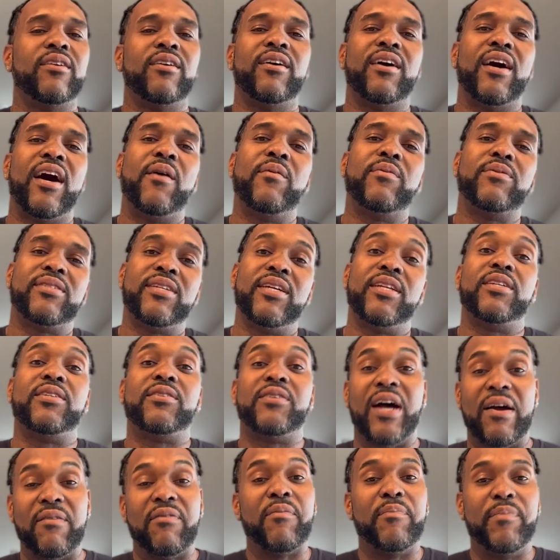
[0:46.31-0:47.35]
would say
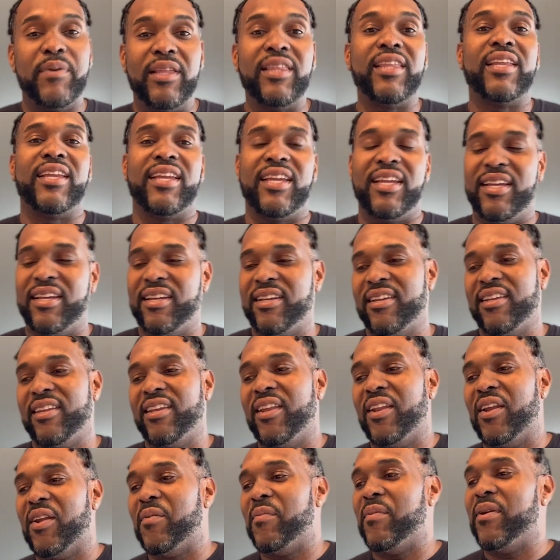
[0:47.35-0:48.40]
drivability, you
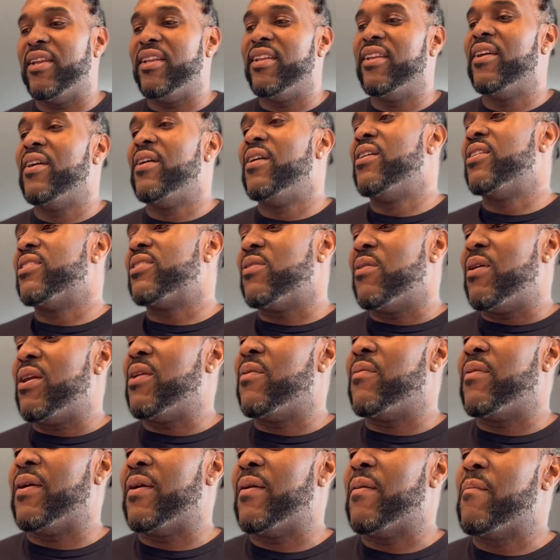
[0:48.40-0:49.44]
know what I mean? So
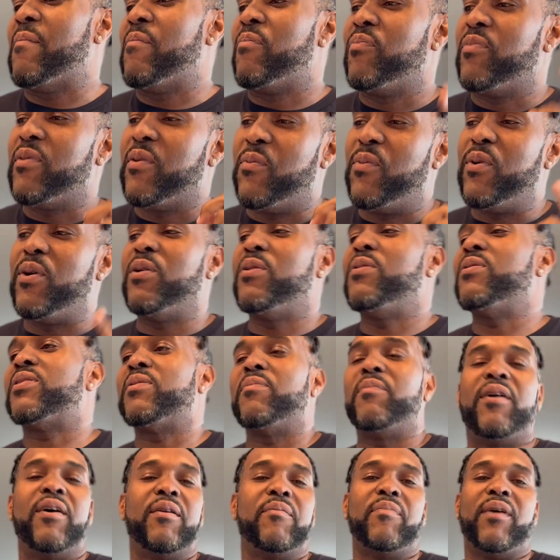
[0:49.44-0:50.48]
anyway, we're gonna do some
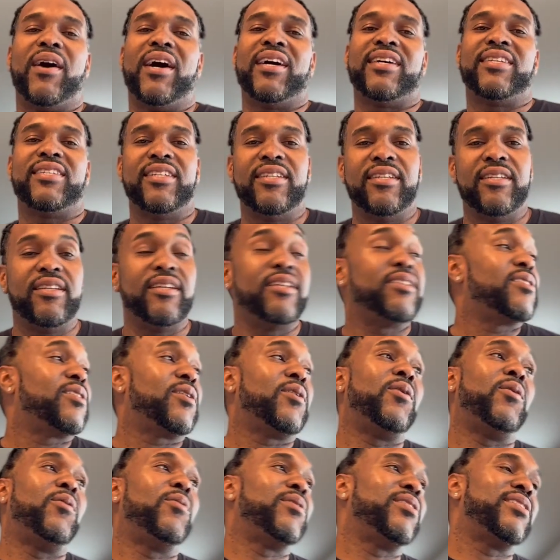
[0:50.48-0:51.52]
unboxing. It's
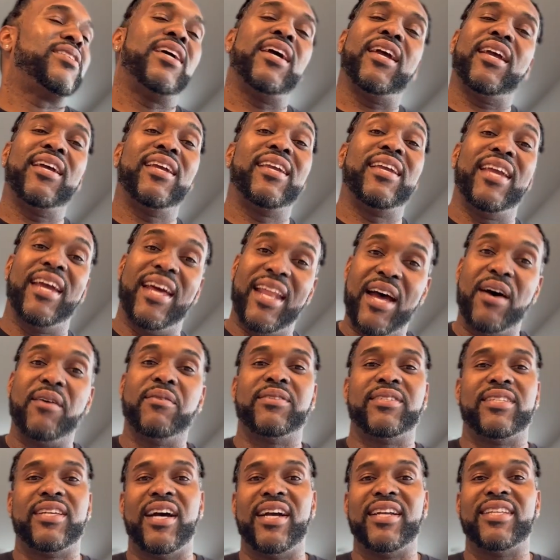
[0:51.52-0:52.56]
cold as heck again
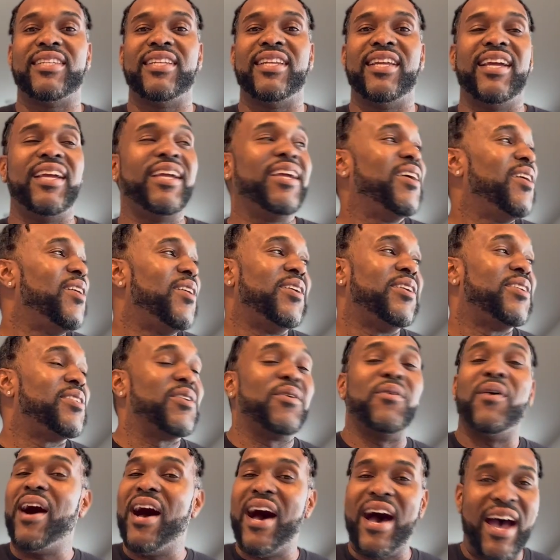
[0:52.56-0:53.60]
outside today. So
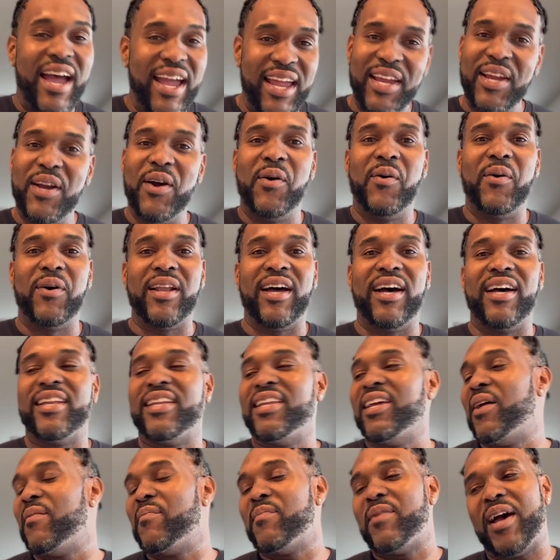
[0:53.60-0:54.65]
I ain't going out
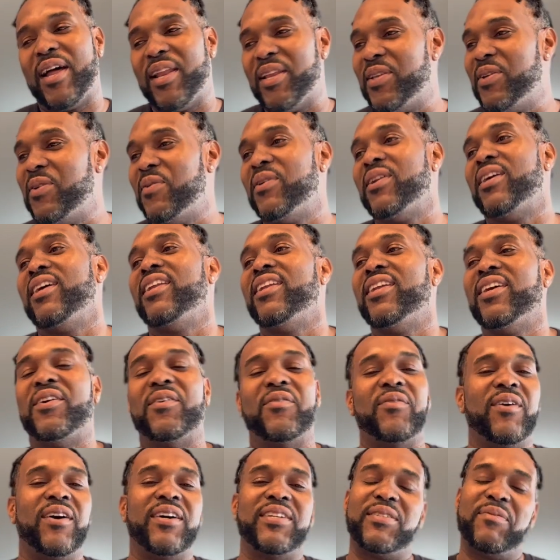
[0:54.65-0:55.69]
there. I'm not doing it in the
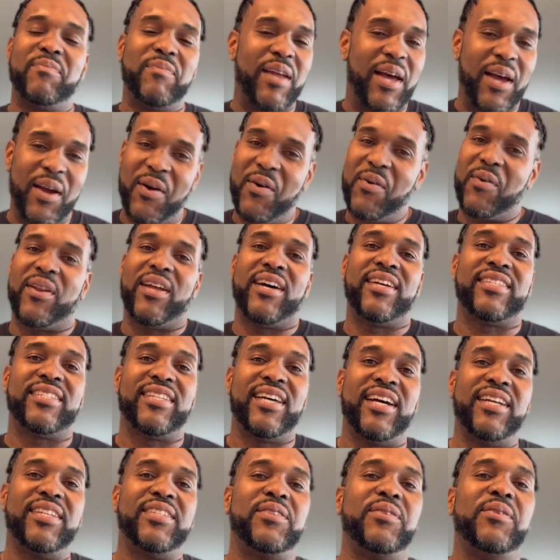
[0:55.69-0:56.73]
garage. I'm not going
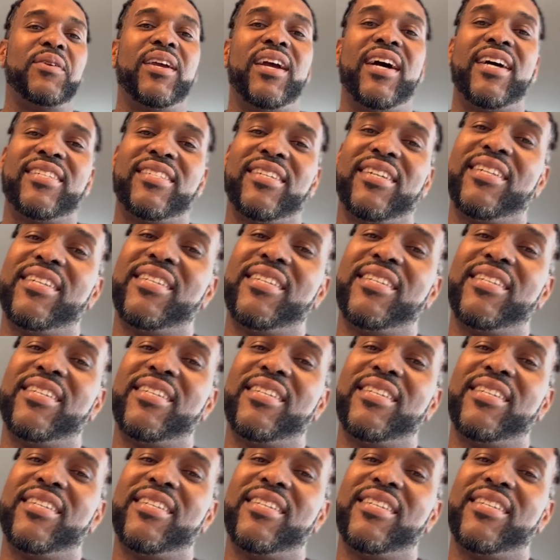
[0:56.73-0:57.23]
outside. So you guys are gonna